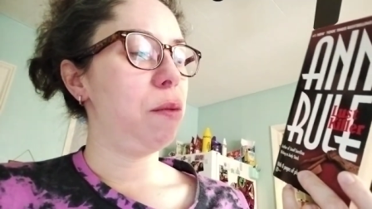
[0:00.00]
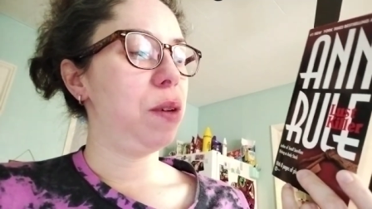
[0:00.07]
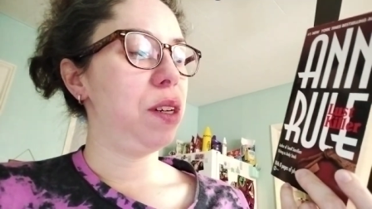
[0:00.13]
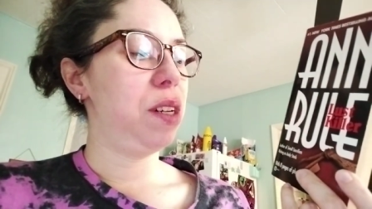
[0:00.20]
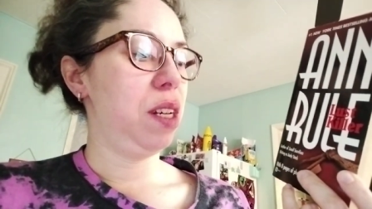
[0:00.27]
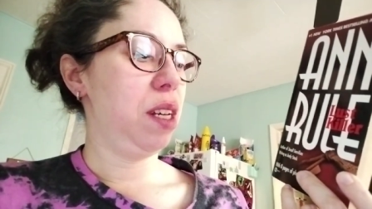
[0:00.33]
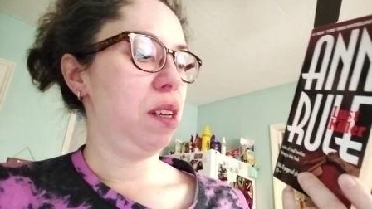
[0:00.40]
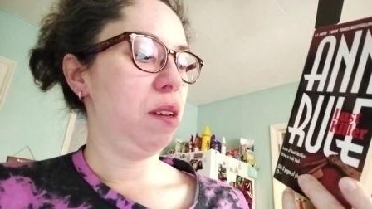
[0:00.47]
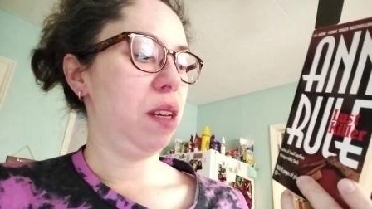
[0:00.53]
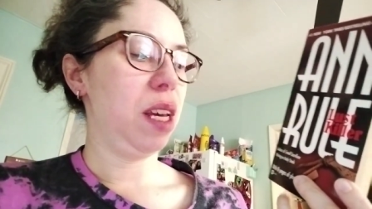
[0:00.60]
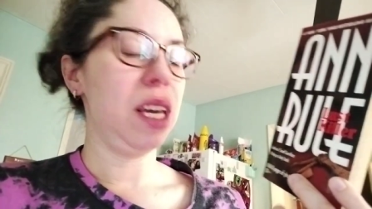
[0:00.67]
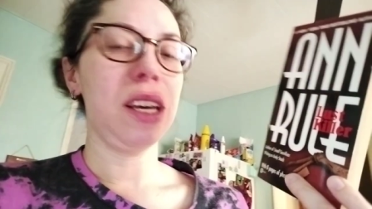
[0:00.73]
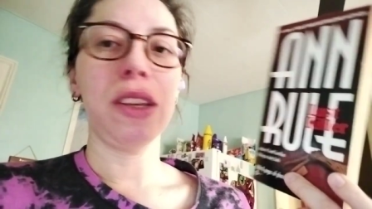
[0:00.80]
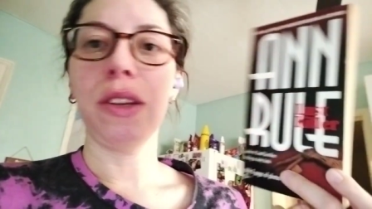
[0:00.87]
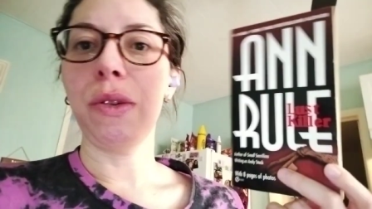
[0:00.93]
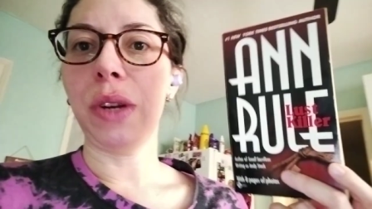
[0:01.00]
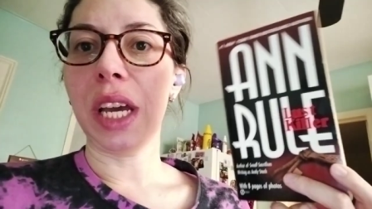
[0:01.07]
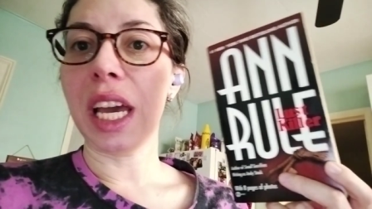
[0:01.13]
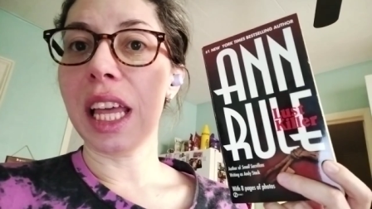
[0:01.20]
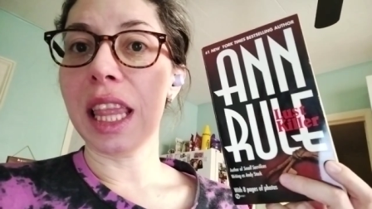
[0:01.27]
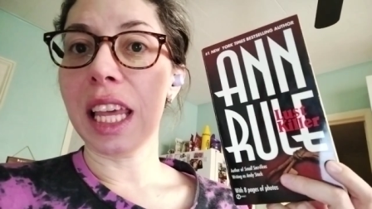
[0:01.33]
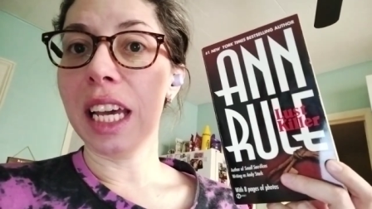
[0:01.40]
would include
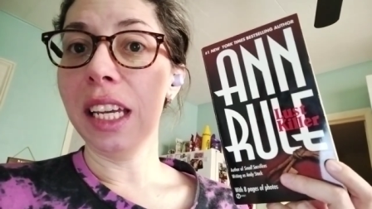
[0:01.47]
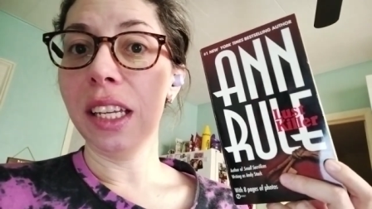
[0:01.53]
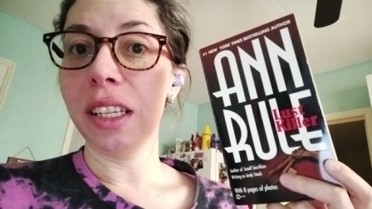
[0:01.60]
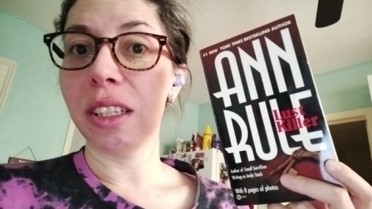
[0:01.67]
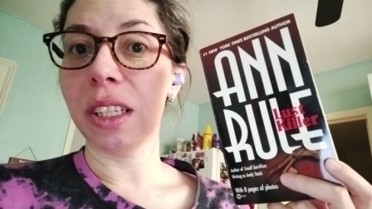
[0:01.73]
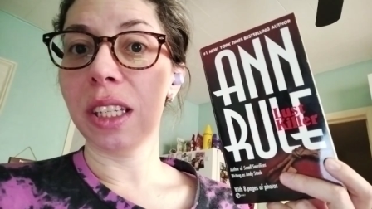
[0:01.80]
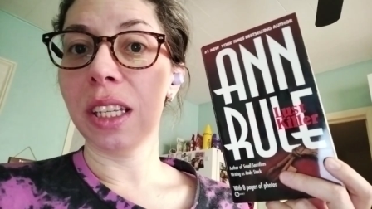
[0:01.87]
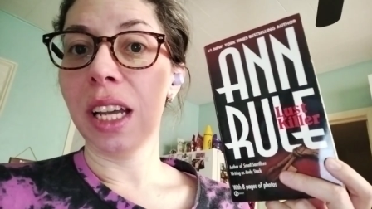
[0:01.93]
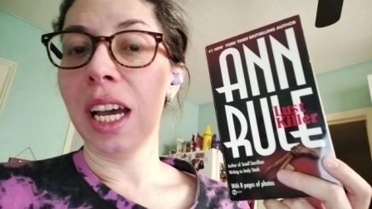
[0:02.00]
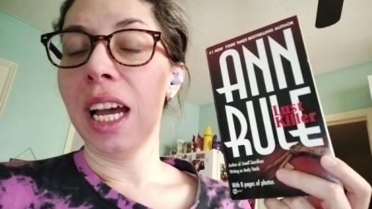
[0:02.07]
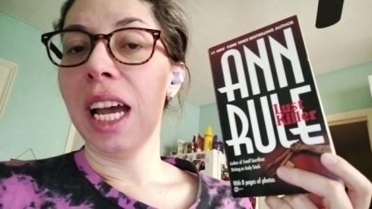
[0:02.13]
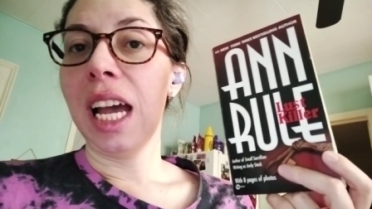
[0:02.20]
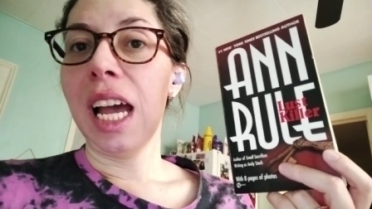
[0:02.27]
it in this.